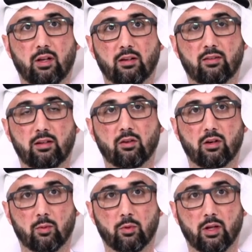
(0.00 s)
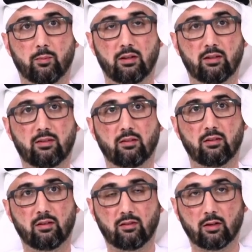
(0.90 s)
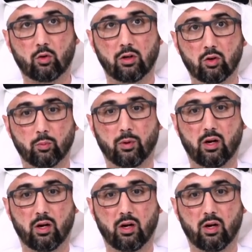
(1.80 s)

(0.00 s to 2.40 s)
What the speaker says: of things here in Abu Dhabi. And this is a critical